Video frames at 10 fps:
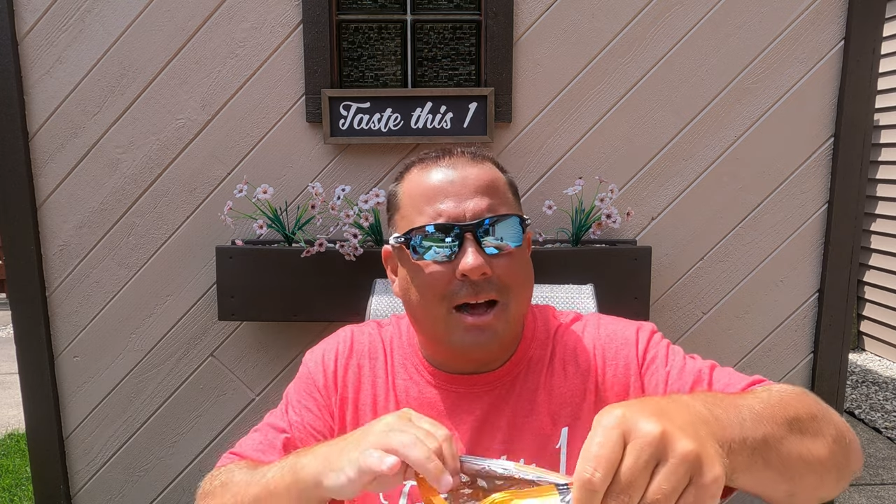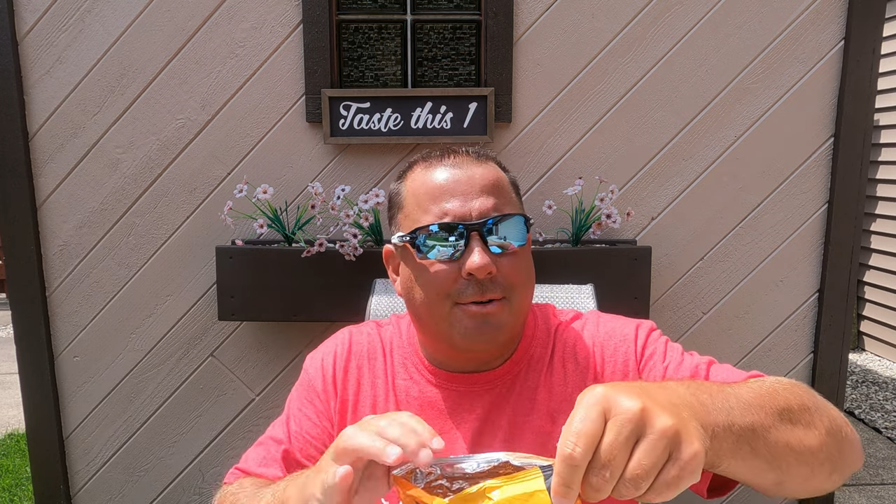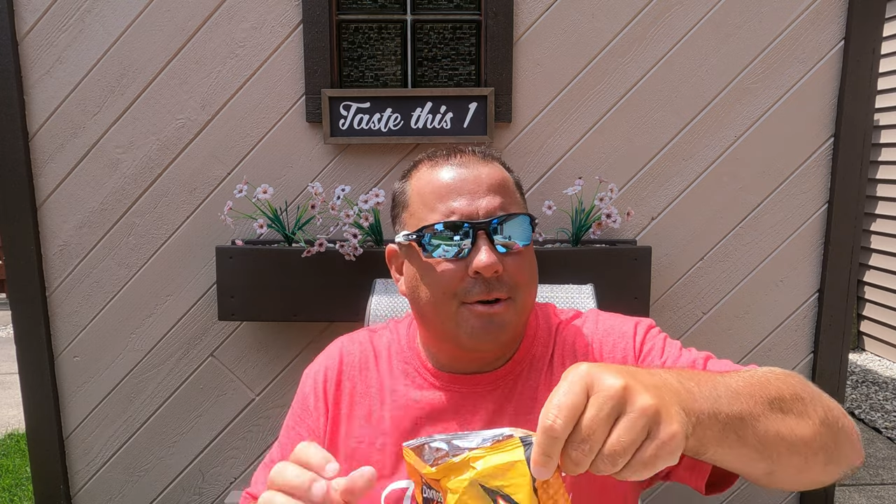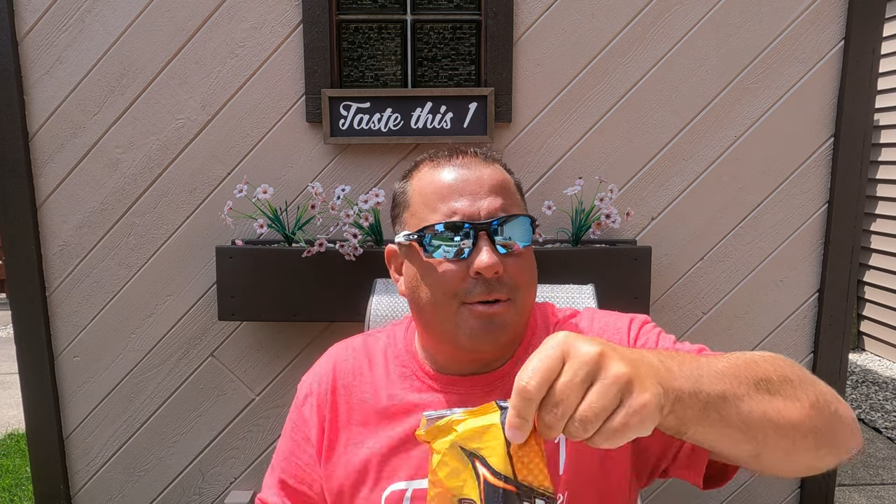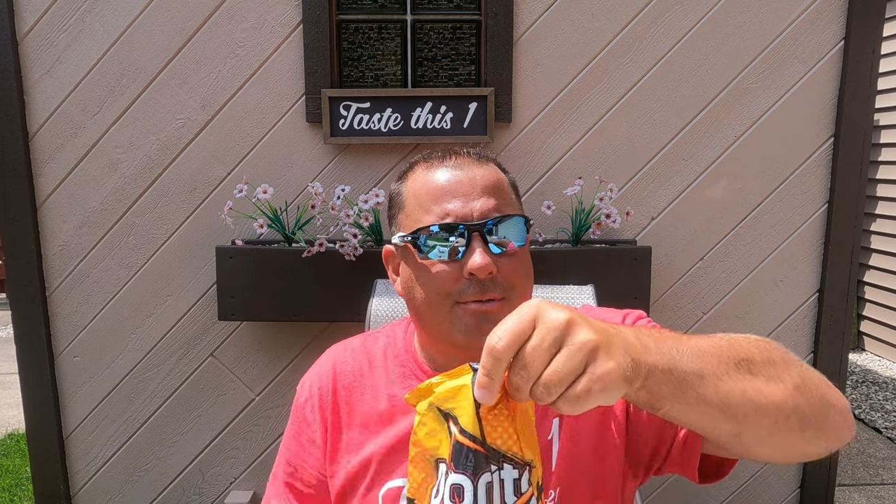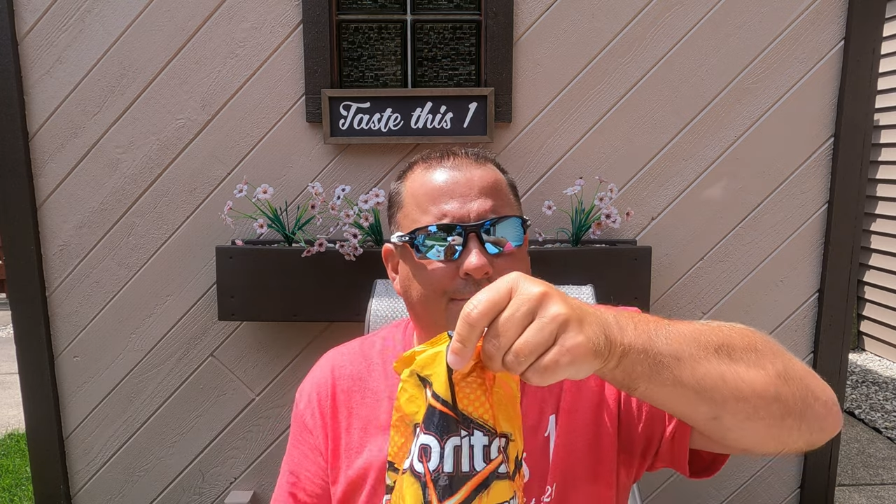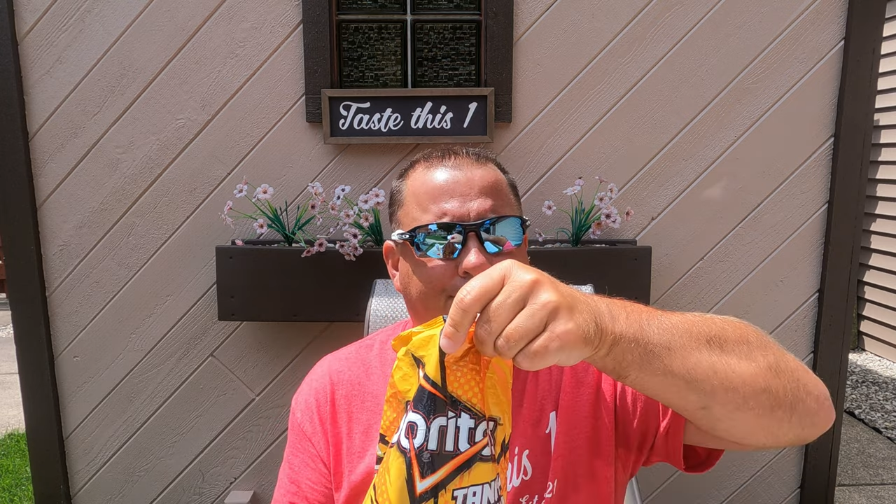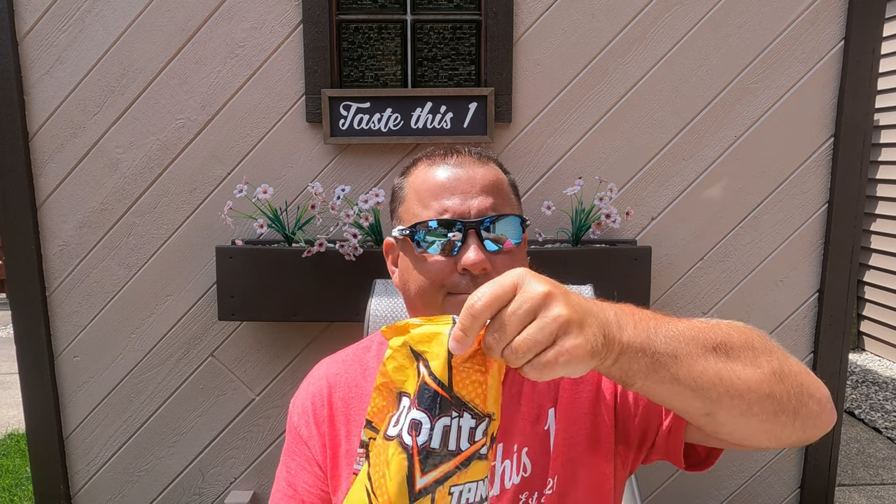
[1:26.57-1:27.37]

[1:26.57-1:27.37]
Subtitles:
I don't know.